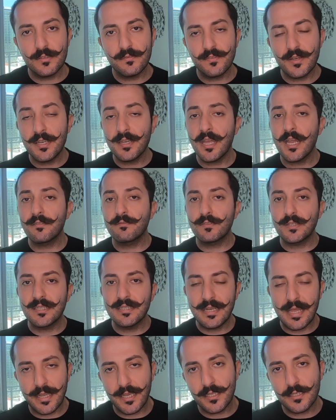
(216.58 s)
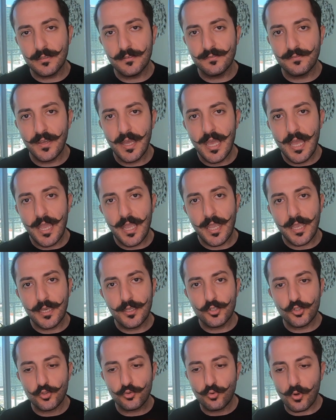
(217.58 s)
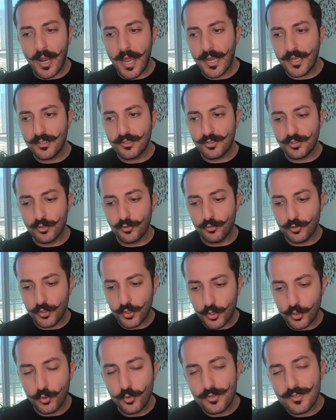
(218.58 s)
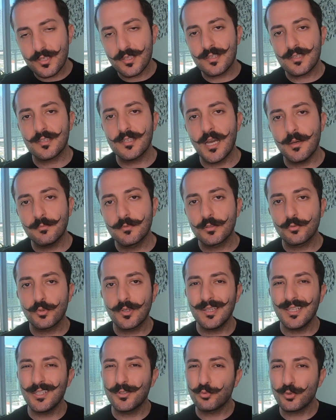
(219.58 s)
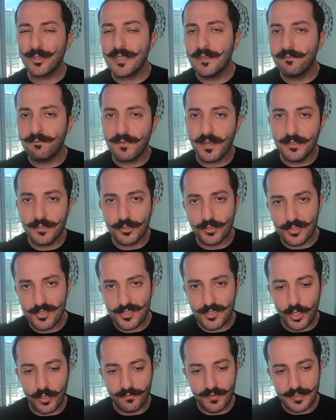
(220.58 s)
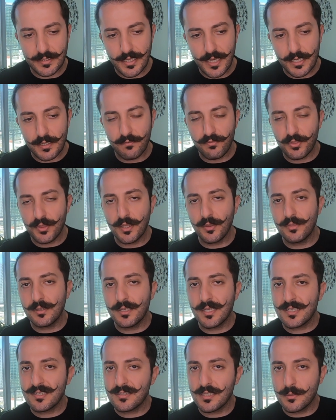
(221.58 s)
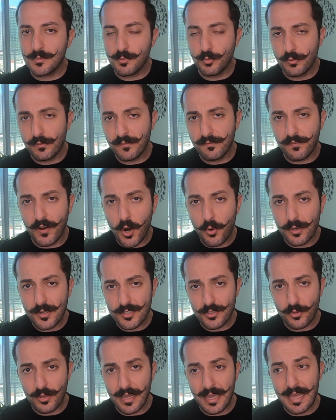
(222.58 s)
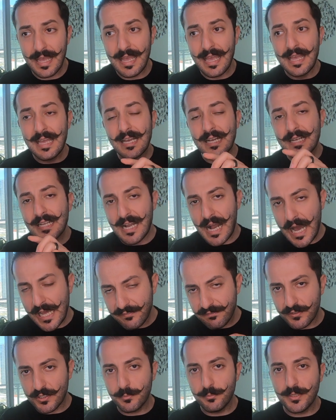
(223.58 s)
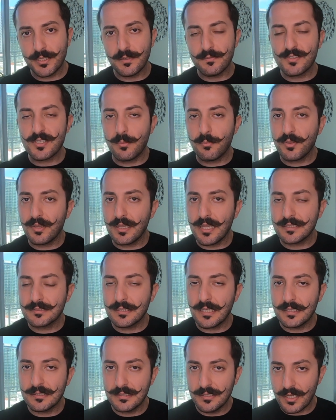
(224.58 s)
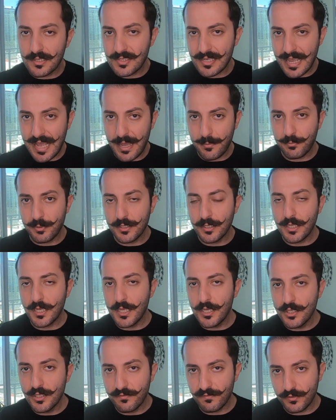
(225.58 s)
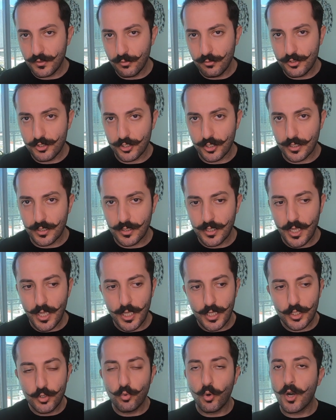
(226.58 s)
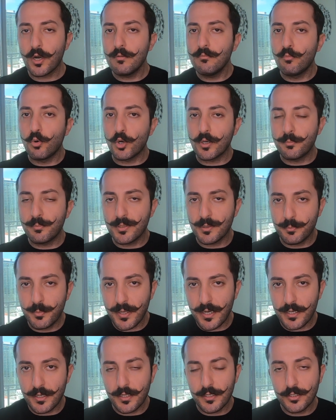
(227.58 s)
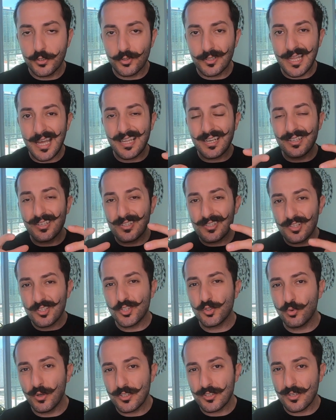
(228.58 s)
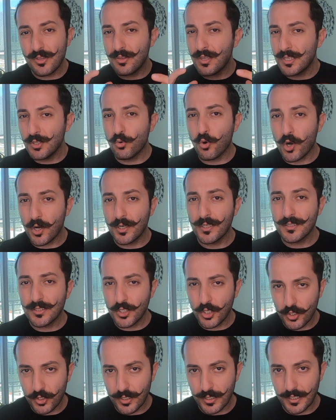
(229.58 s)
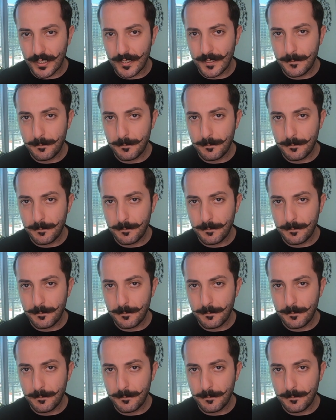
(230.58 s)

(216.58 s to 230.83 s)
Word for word: and every negative and try to use this time to really reinvent yourself and kind of think the next steps moving forward so that God forbid, if something like that does happen in the future, you are more prepared and you're not in the situation that you are in currently.